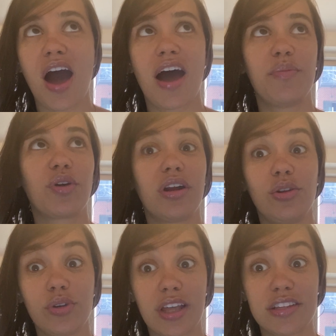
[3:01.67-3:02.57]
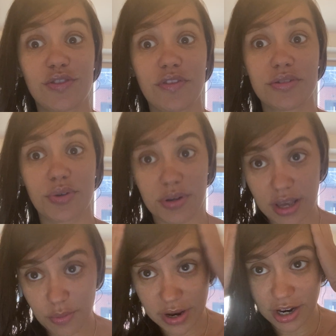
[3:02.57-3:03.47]
I'm gonna look at this video and go
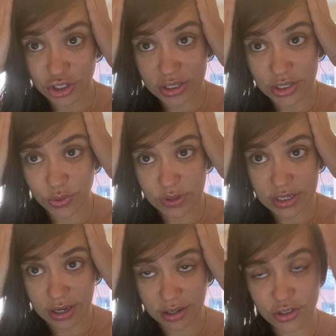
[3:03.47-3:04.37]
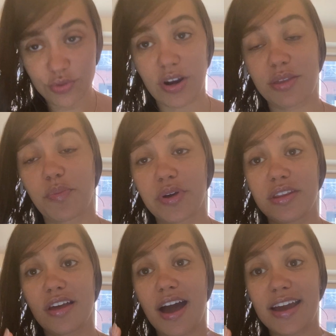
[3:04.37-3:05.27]
like, oh my gosh, this is ridiculous, right?
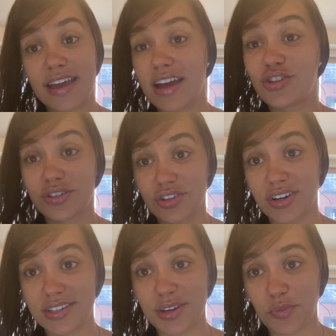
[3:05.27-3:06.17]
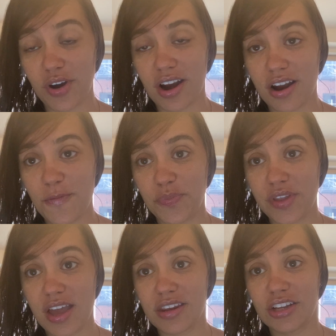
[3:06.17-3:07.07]
But I had to start somewhere,
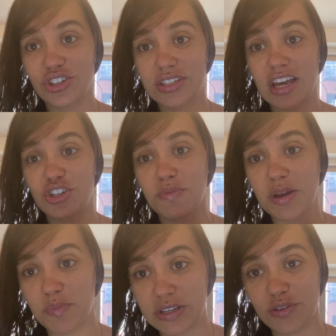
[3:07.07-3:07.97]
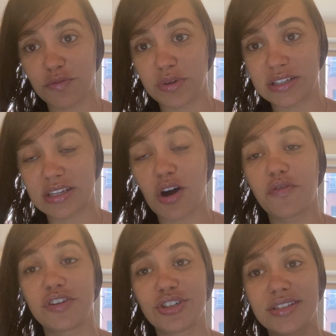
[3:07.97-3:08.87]
and I just had to make peace with
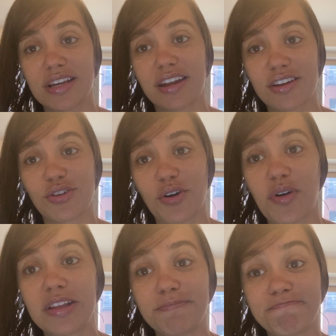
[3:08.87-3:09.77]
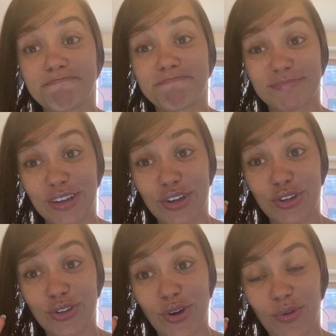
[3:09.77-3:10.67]
myself and just say like, you know what,
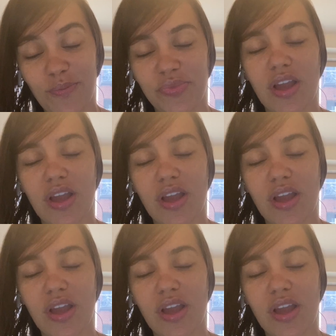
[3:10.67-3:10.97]
go.